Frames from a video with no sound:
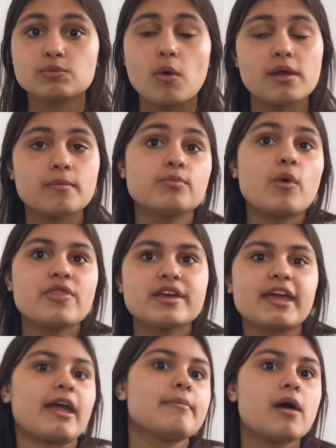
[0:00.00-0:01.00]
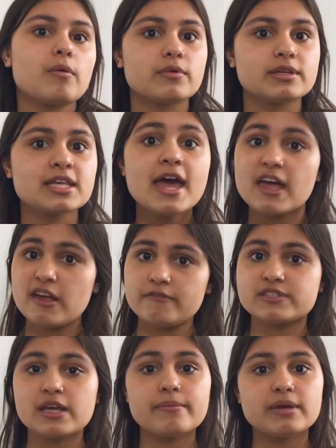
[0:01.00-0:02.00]
One that came up was, if
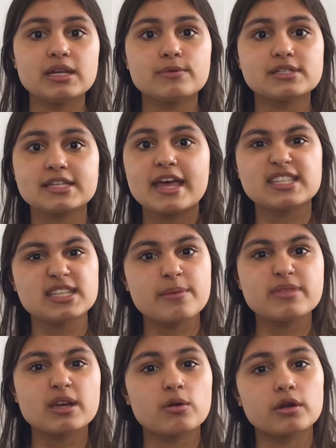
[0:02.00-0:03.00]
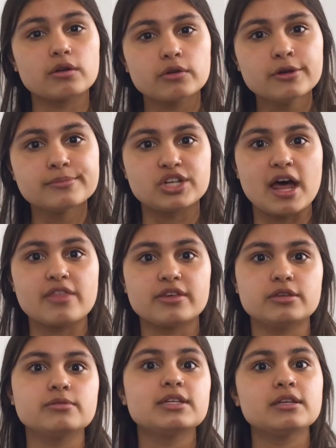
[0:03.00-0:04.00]
somebody was saying something on a group chat that
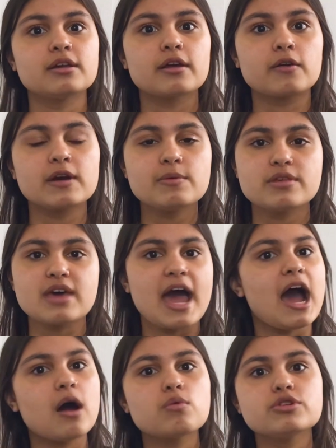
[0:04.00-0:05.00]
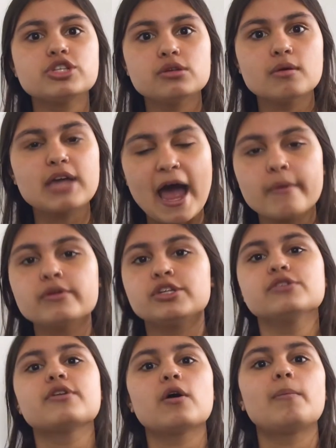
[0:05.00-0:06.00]
you didn't agree with, how would
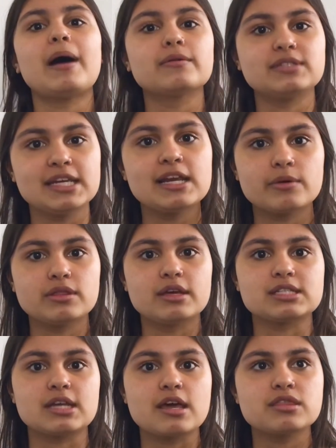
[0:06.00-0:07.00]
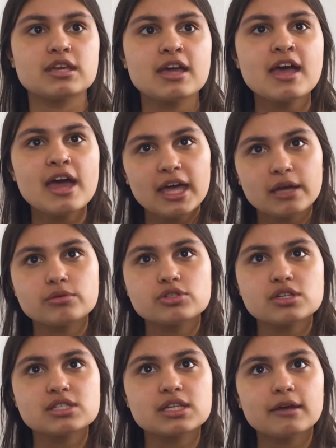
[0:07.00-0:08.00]
you go about dealing with this? And I think it was
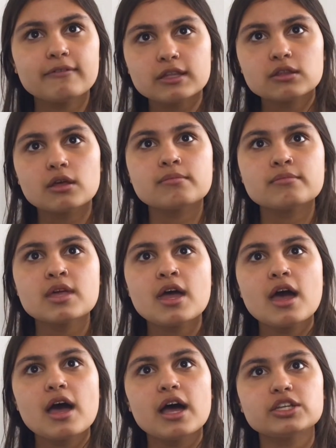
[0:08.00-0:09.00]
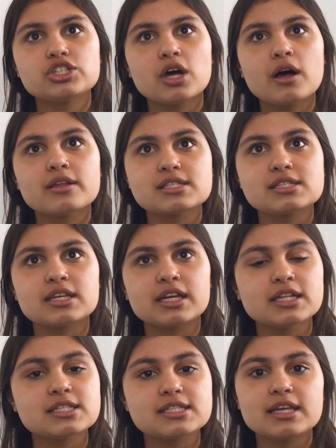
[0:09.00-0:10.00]
just giving them a chance to
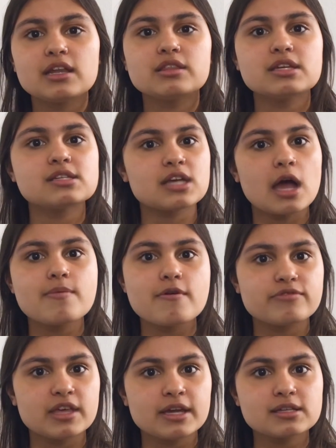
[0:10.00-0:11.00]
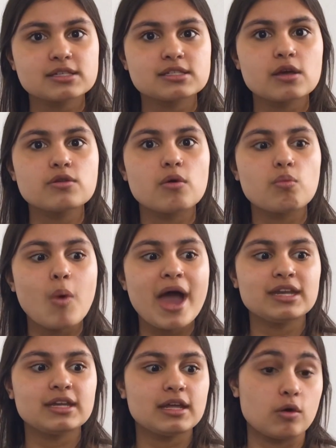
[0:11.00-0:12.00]
consider these type of things, so that
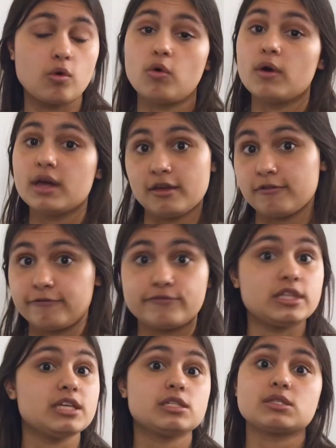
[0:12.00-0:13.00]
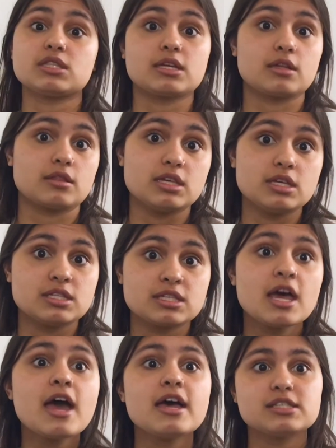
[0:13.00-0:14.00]
when or if
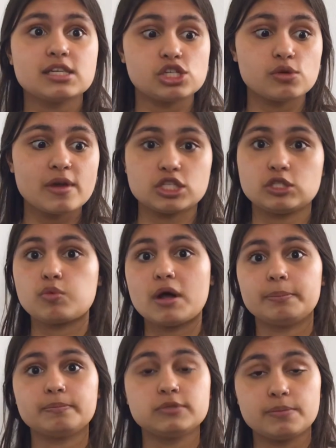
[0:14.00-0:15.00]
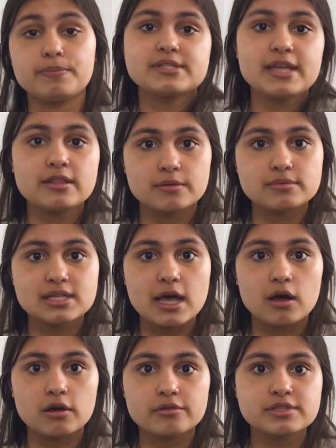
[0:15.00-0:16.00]
these situations were to present
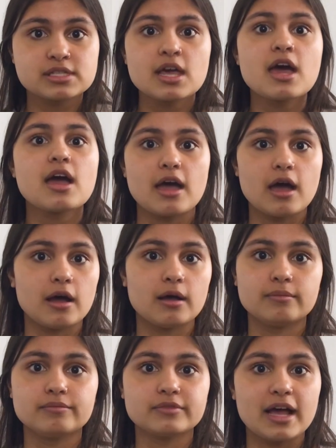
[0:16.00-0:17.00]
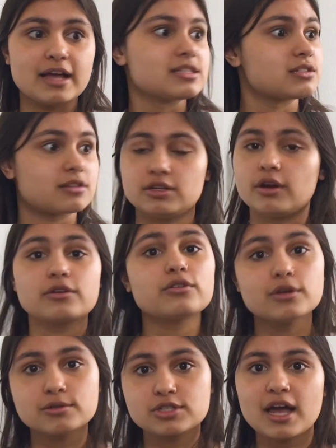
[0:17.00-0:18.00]
themselves, as
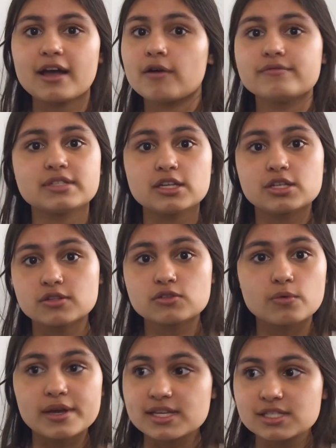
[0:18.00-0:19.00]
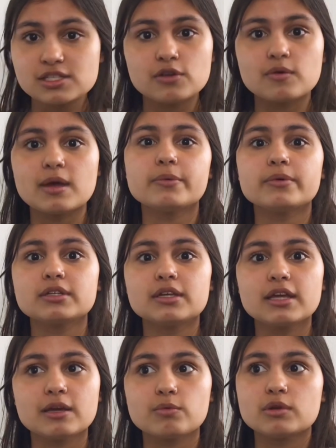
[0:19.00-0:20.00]
group chat conversations always do,
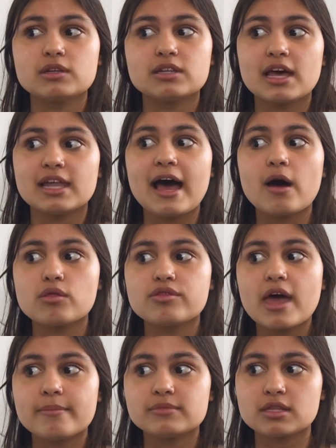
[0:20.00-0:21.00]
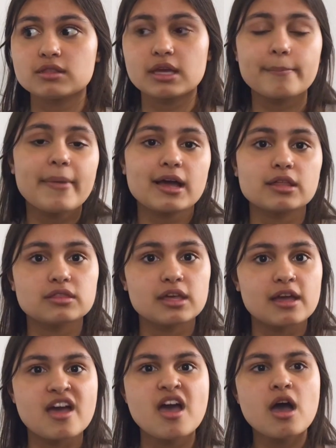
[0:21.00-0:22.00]
it would allow them to think back and
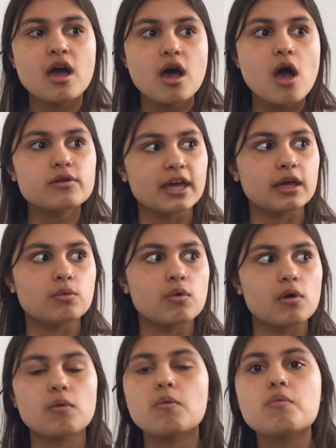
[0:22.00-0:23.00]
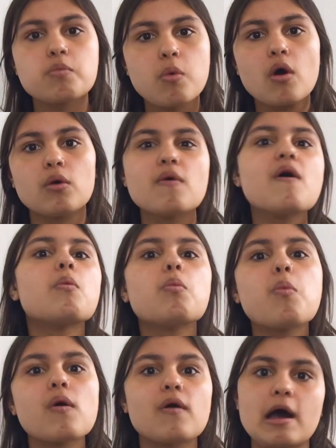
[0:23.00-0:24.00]
think, okay, well,
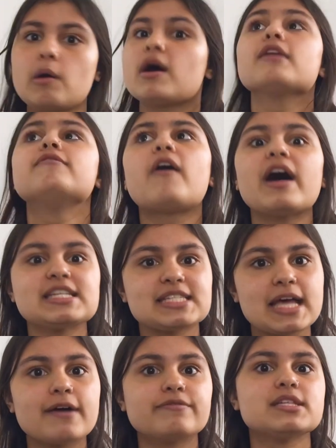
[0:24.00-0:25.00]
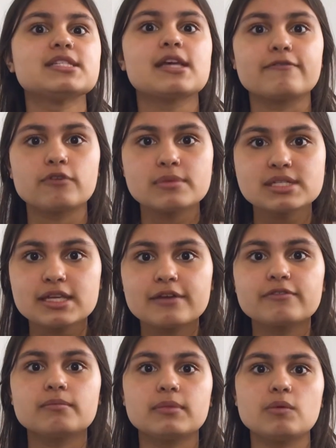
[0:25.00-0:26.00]
what advice have the sixth formers
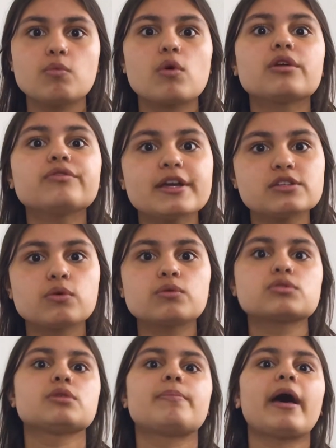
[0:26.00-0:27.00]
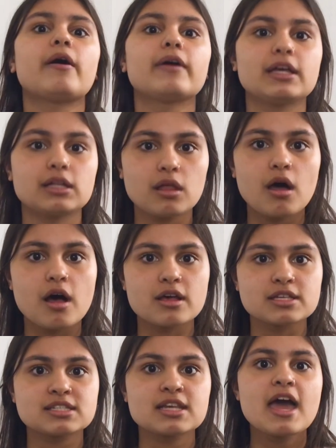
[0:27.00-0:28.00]
given me? What have I talked about in
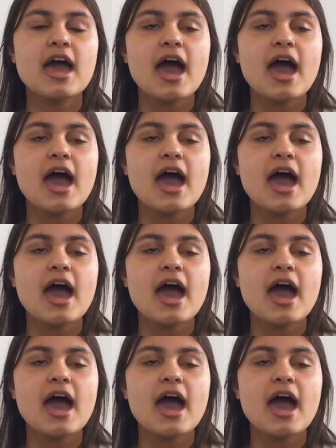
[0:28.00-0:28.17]
class?